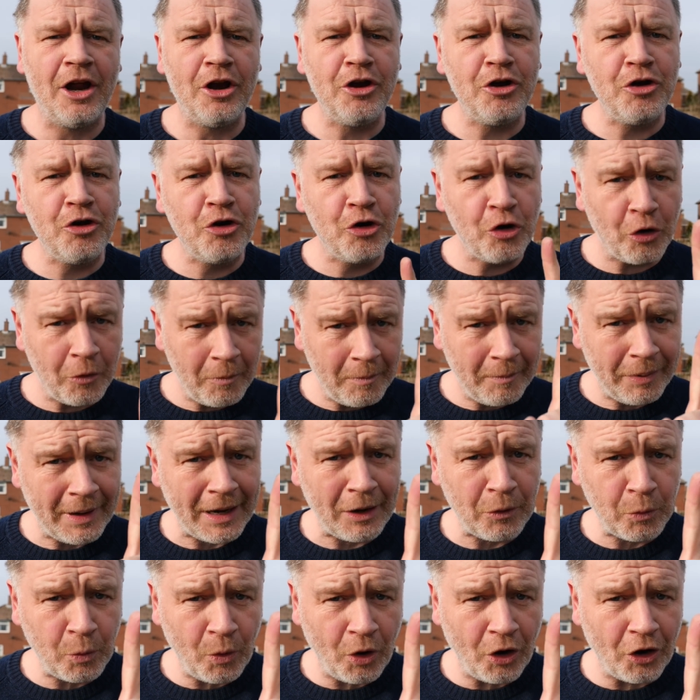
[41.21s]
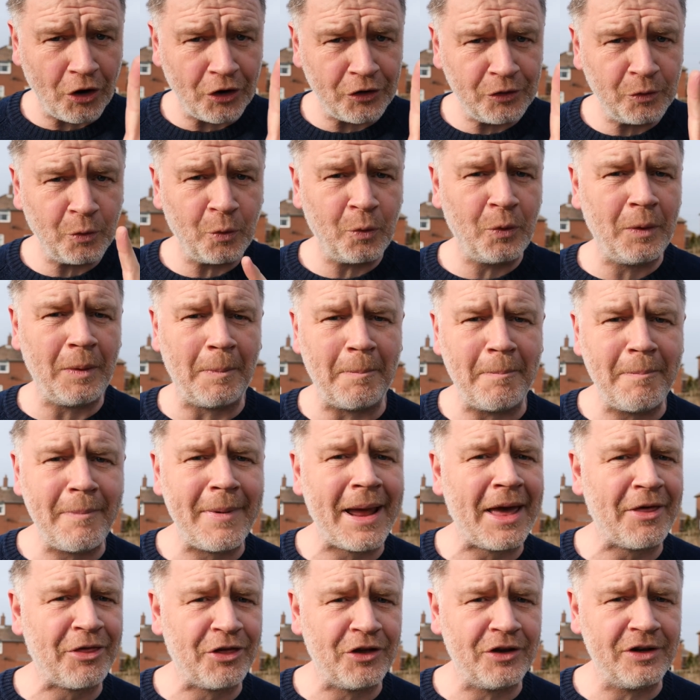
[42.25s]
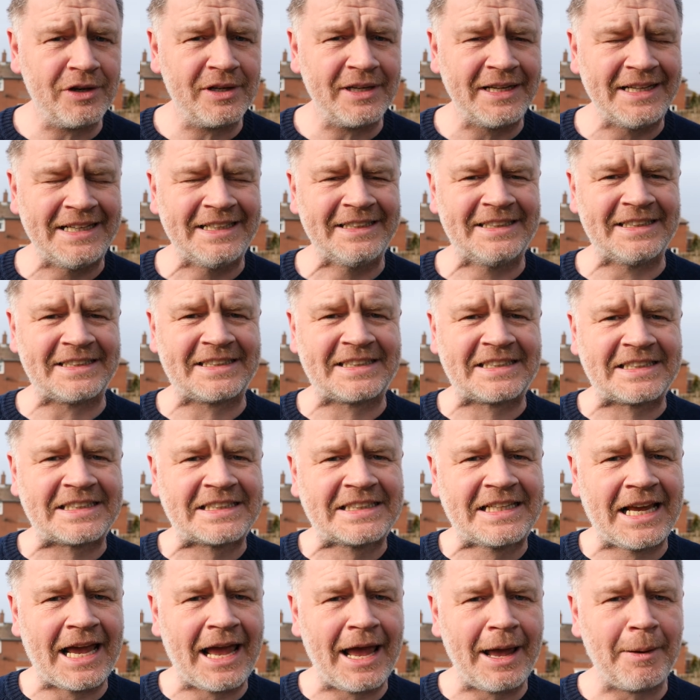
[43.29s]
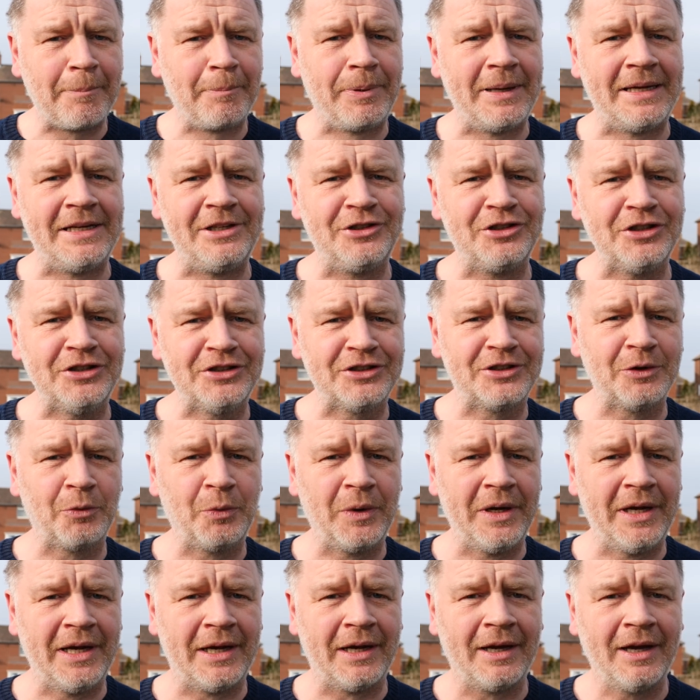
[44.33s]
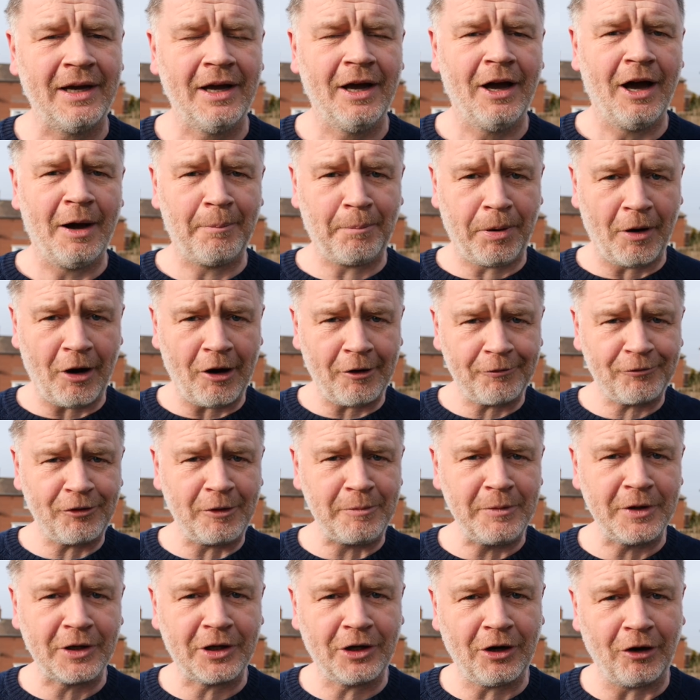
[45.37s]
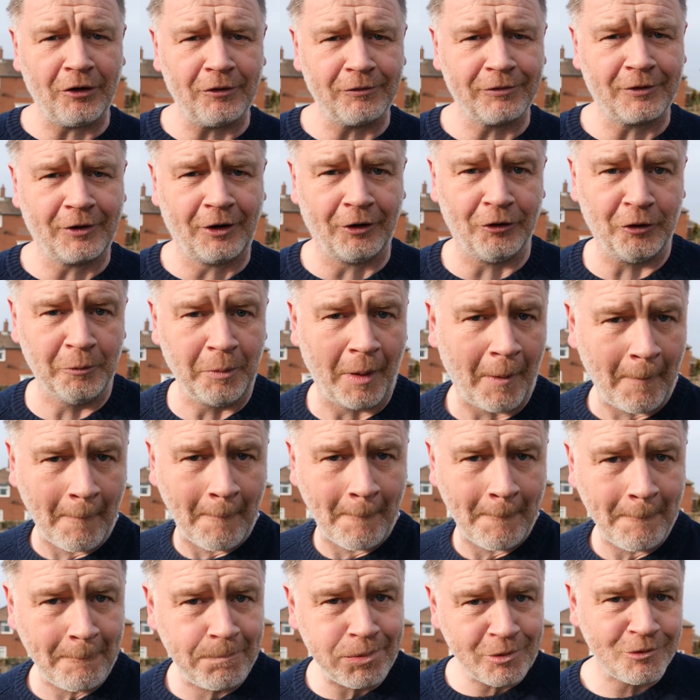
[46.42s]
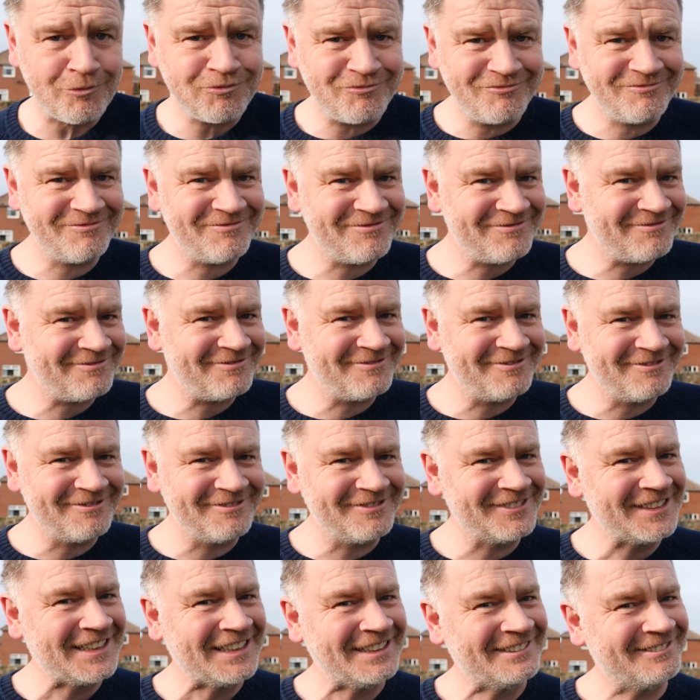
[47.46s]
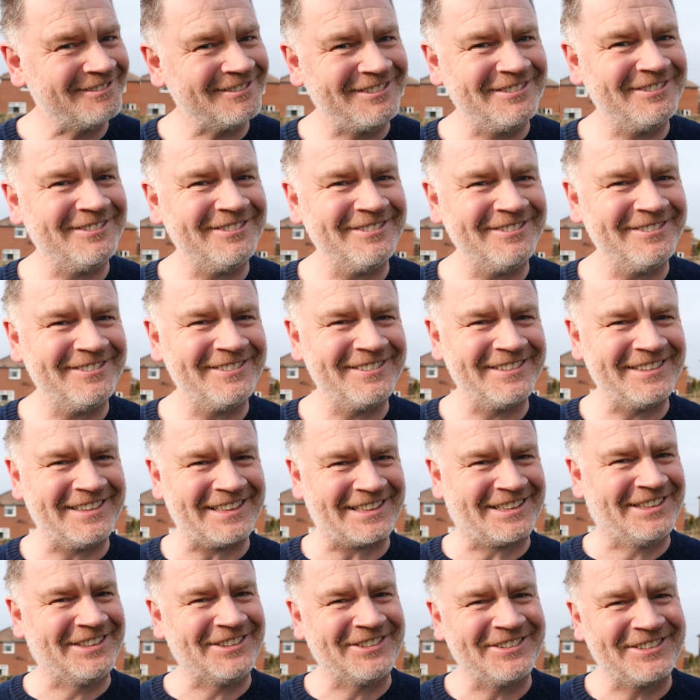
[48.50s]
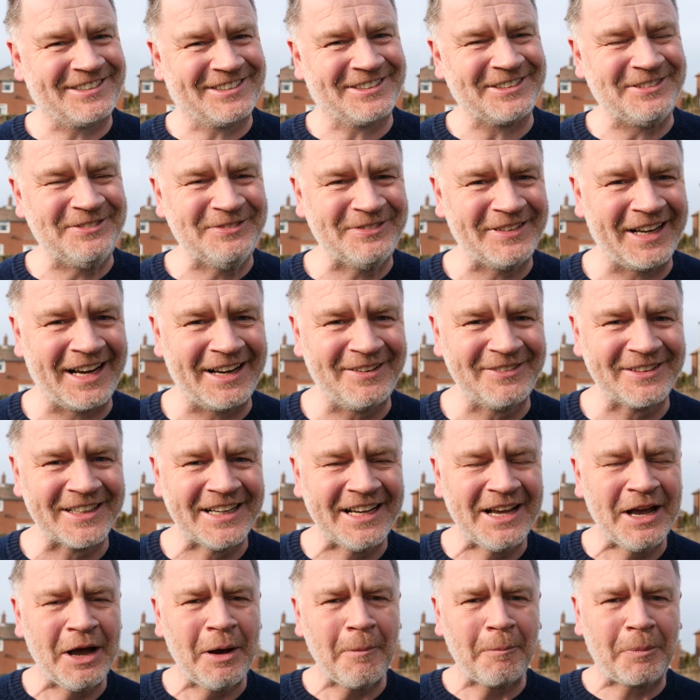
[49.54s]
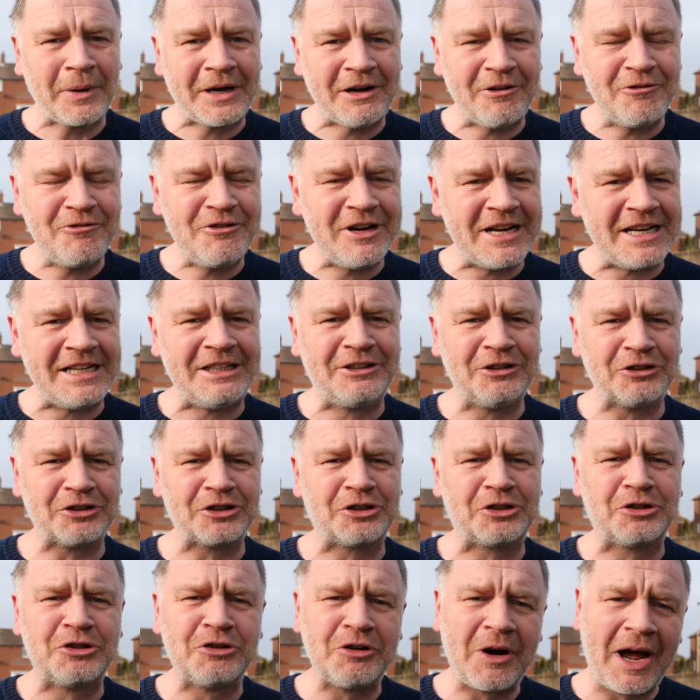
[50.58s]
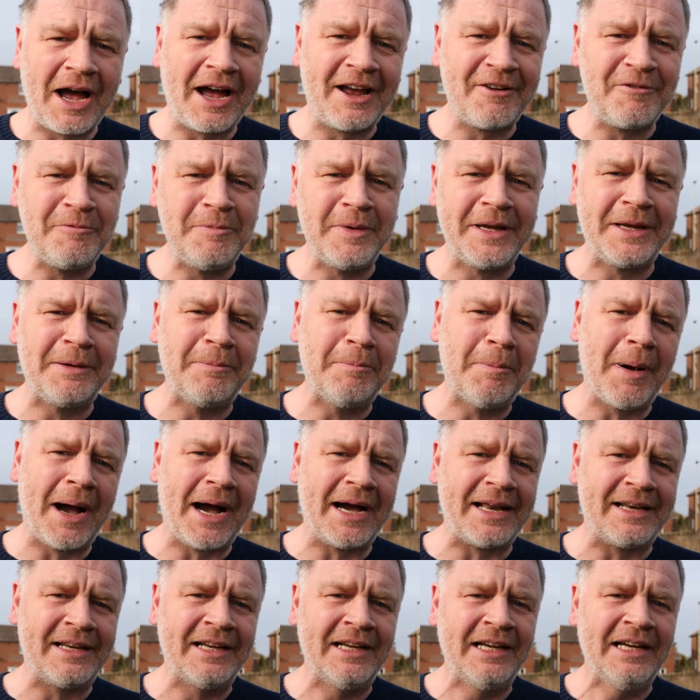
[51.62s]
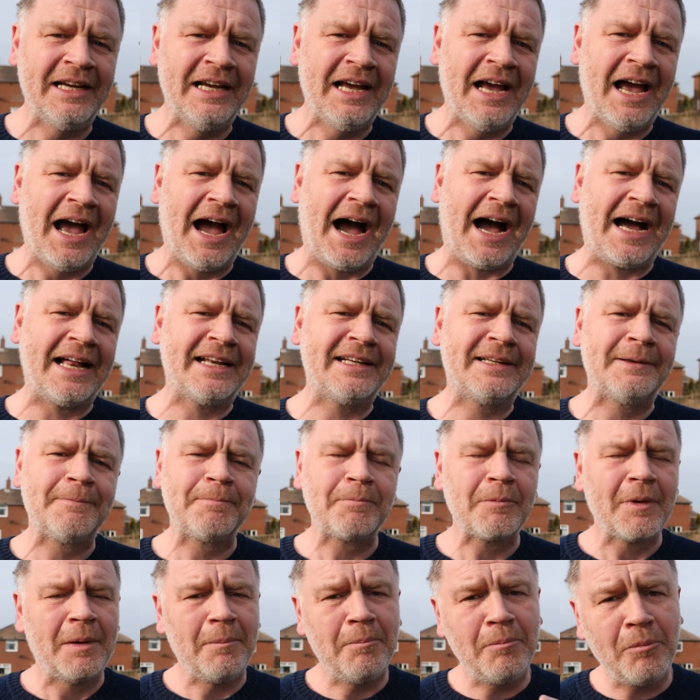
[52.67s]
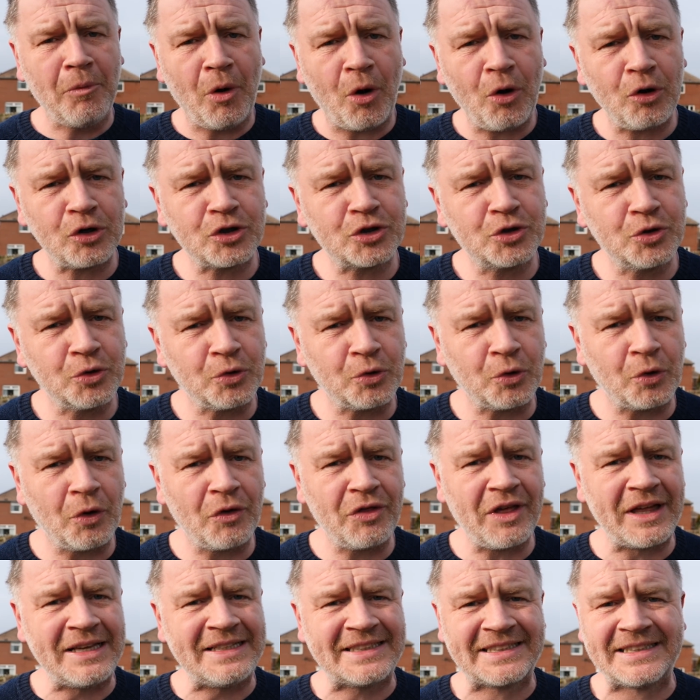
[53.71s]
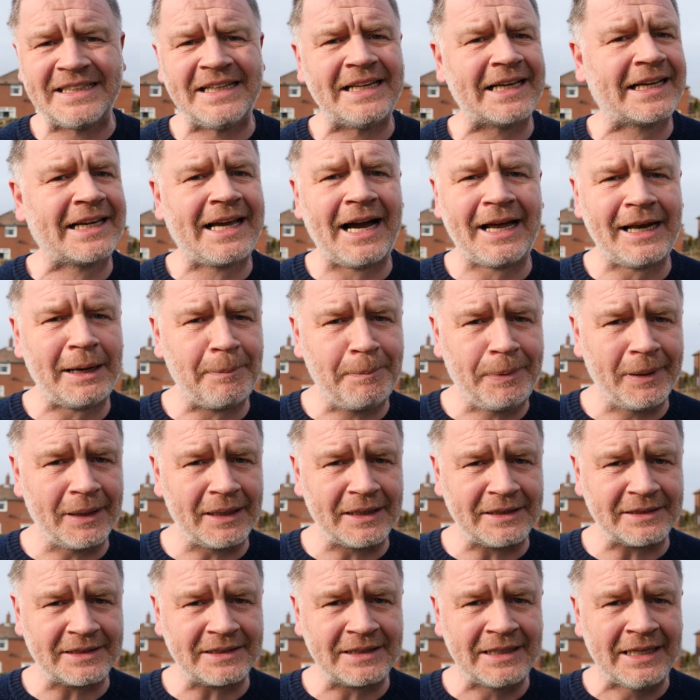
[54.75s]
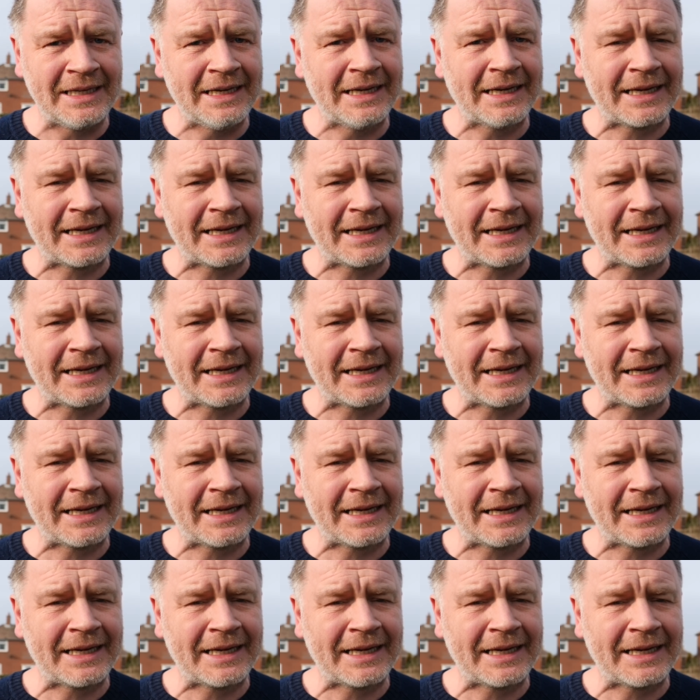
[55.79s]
number one method to scare pigeons away, apart from the golf club. I could sometimes, but it really does drive me mad, and more so than say caterpillars.